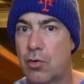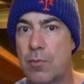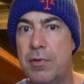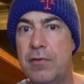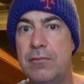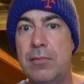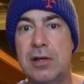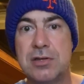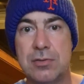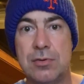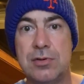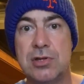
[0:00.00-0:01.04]
group of
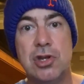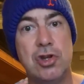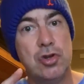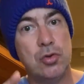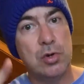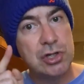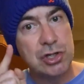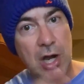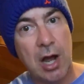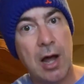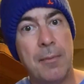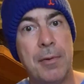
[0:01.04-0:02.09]
muscles to do a
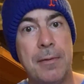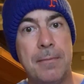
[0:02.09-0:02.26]
job.